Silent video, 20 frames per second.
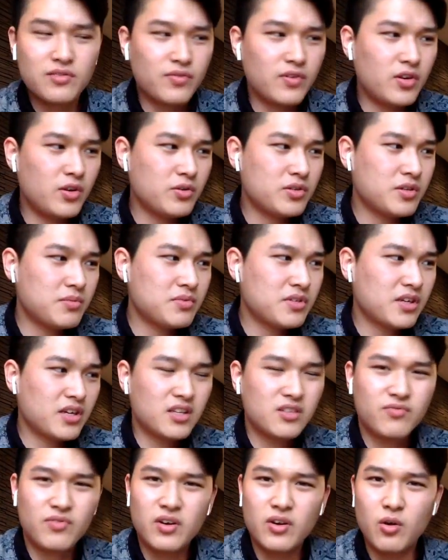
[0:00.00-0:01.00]
video seems like
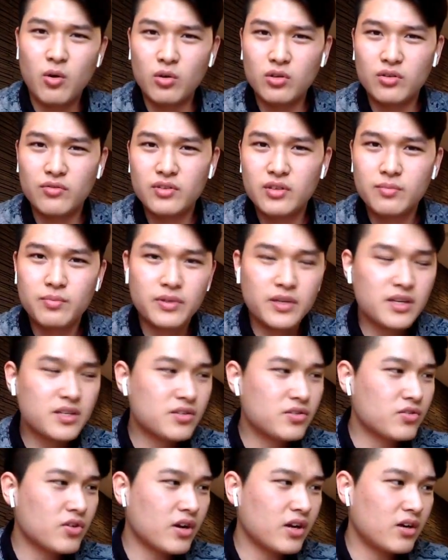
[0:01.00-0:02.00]
it's very all over the place,
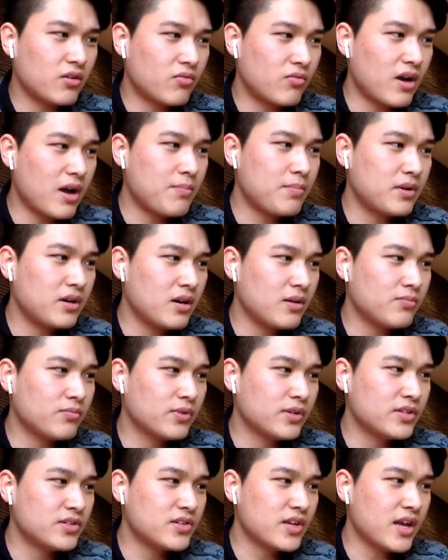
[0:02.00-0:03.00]
so I'm gonna wrap it up
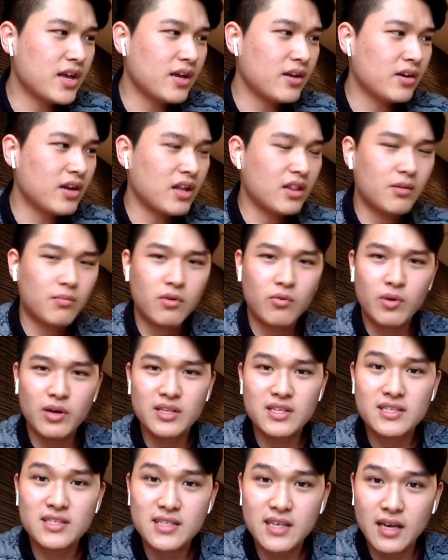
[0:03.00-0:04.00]
with saying, again, number
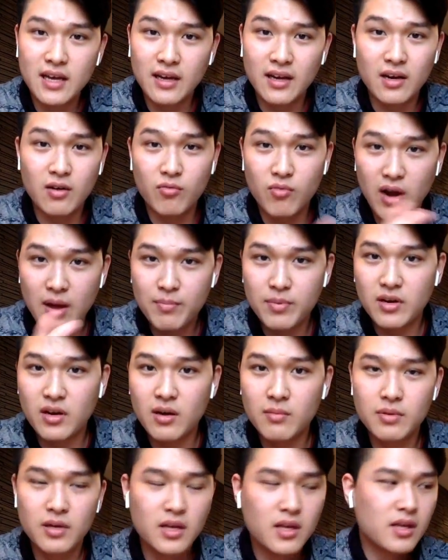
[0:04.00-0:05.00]
one, I'm gonna wrap it
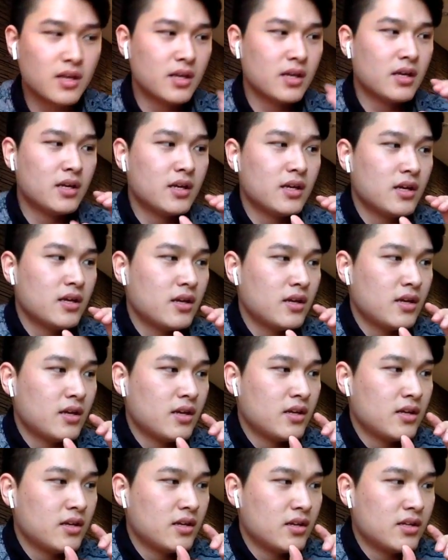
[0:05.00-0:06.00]
up.
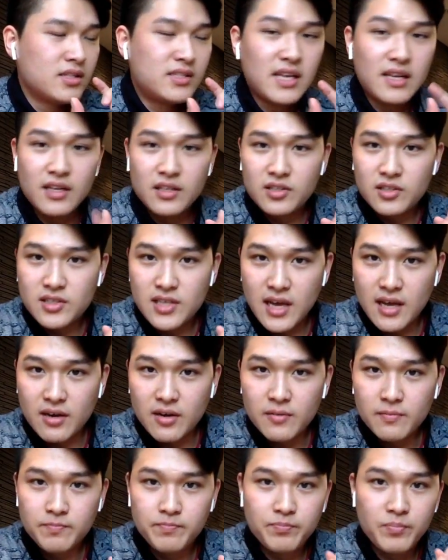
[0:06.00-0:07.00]
Send it to
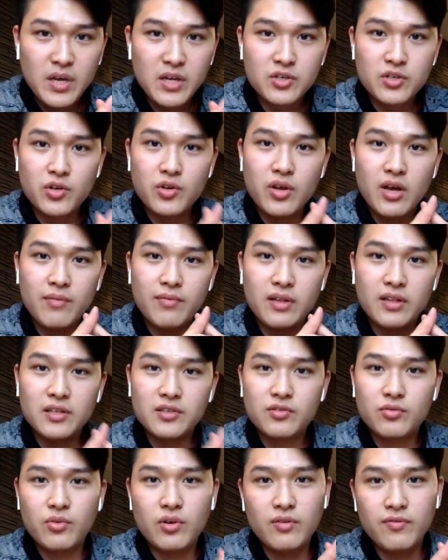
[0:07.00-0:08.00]
Tanner. Make sure you have at
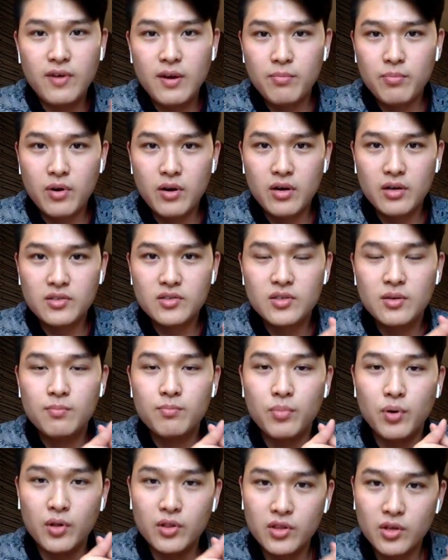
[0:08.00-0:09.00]
least 3 to 5 products.
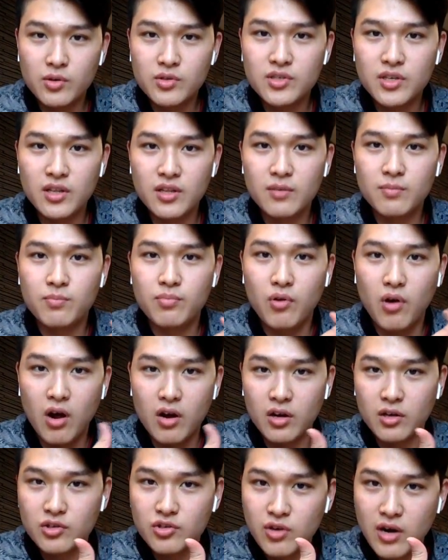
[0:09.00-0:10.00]
Put those in the
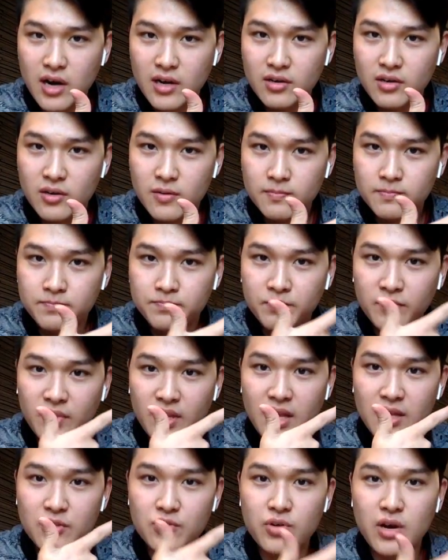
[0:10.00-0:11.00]
product tracker
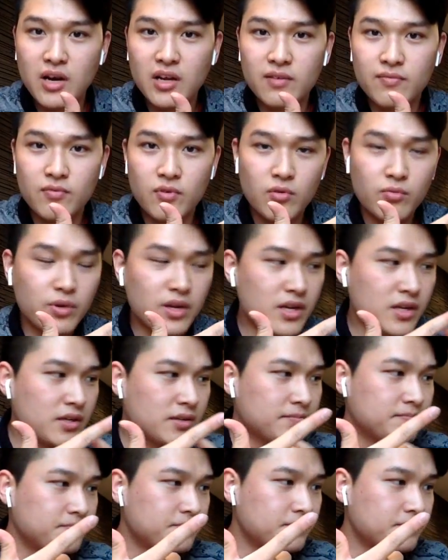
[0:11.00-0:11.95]
and track it for a week.